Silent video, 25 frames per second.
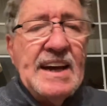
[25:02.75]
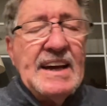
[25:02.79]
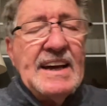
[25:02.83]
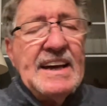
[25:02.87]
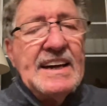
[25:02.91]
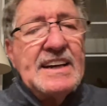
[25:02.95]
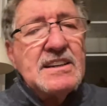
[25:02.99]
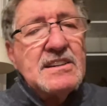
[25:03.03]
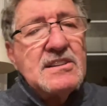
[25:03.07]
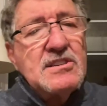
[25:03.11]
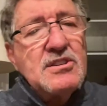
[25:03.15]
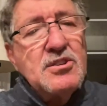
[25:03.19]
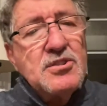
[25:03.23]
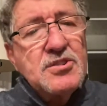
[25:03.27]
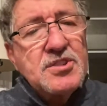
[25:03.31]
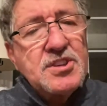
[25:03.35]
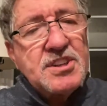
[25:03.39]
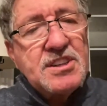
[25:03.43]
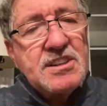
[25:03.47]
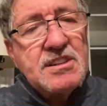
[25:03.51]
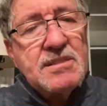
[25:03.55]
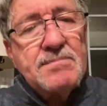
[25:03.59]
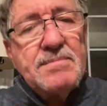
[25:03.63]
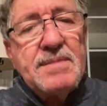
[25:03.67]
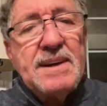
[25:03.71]
It
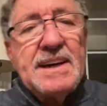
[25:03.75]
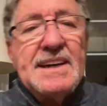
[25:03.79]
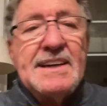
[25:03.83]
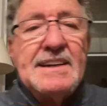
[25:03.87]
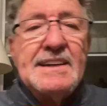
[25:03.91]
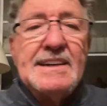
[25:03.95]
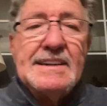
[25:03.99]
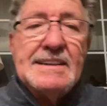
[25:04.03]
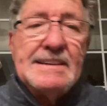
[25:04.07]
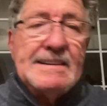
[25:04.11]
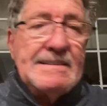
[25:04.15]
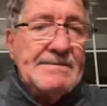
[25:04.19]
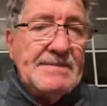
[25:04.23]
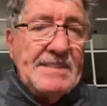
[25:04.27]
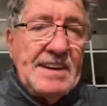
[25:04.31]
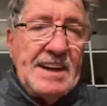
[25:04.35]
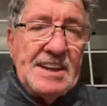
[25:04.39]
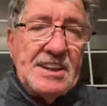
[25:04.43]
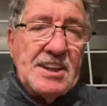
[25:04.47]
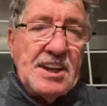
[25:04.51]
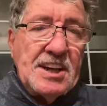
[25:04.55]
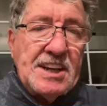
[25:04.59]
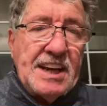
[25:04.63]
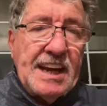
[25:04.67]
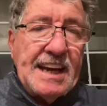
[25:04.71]
used to be,
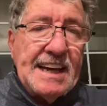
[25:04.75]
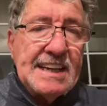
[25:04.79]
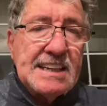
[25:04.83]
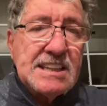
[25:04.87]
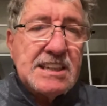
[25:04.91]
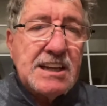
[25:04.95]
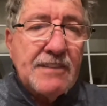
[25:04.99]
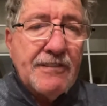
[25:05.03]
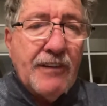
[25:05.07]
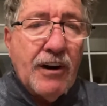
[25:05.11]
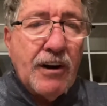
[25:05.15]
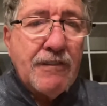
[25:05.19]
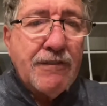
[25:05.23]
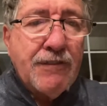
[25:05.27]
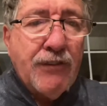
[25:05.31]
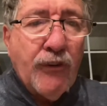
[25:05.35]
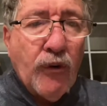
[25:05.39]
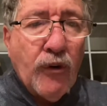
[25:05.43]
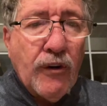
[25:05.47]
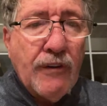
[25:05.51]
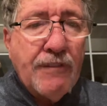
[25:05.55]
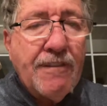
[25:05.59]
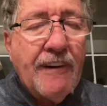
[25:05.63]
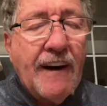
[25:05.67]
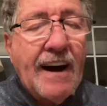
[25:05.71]
in the days of our
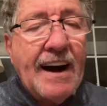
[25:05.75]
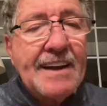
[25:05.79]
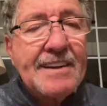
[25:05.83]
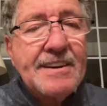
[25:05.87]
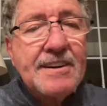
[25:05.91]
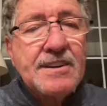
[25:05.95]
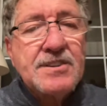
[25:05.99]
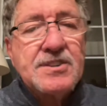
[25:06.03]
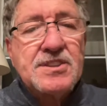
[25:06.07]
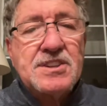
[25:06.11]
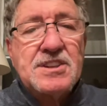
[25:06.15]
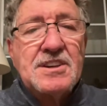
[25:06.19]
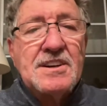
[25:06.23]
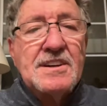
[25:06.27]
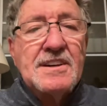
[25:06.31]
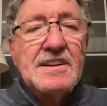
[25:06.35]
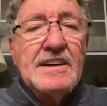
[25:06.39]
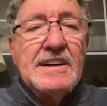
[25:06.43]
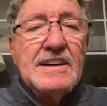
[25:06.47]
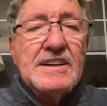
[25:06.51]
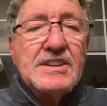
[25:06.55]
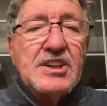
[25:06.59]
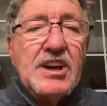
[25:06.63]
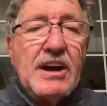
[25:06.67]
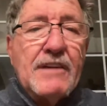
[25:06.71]
forefathers, the
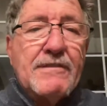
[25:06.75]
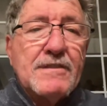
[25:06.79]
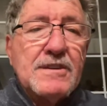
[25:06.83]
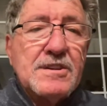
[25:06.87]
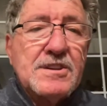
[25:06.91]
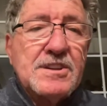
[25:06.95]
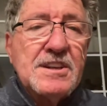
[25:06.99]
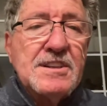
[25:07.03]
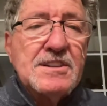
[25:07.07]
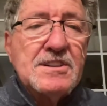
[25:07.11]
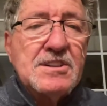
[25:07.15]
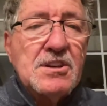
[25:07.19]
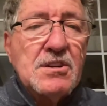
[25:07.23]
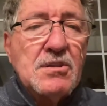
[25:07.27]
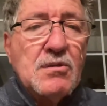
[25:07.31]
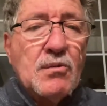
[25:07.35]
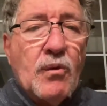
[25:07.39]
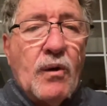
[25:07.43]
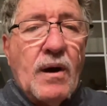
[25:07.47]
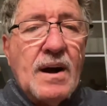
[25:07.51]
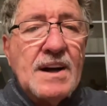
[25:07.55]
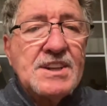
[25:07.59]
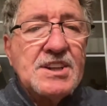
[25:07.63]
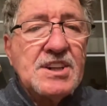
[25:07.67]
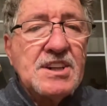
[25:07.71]
Jeffersons and the
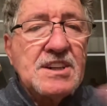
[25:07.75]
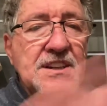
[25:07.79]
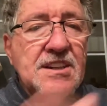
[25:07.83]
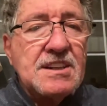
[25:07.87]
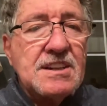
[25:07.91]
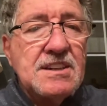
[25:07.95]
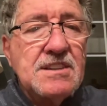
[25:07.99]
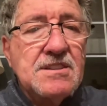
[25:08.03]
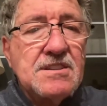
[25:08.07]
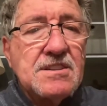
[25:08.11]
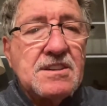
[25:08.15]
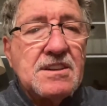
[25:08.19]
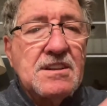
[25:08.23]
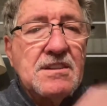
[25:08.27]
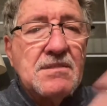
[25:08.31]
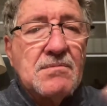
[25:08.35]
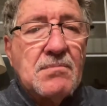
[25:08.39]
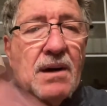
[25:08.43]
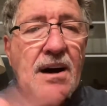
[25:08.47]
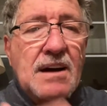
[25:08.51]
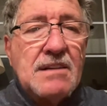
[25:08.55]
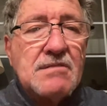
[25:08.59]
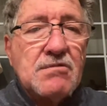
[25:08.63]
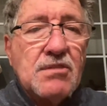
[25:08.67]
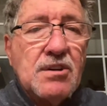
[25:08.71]
Washingtons and the
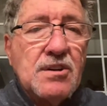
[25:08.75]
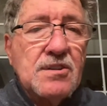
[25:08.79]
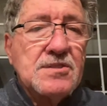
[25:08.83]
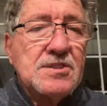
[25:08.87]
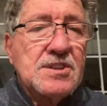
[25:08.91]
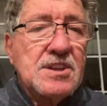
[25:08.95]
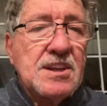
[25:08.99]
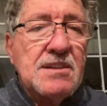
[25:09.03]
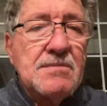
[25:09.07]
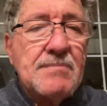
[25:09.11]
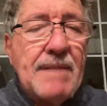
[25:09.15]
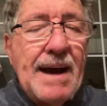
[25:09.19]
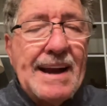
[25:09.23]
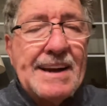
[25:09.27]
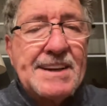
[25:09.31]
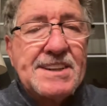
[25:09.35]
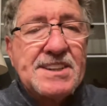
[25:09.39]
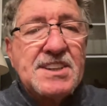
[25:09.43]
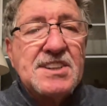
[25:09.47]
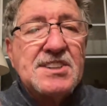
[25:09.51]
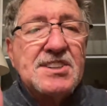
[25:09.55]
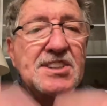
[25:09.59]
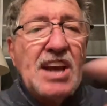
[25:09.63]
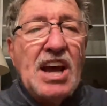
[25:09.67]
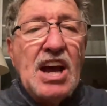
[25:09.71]
Monroes and the
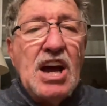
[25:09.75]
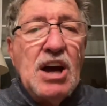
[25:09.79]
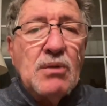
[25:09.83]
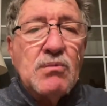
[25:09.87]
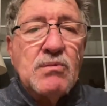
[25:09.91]
Madisons,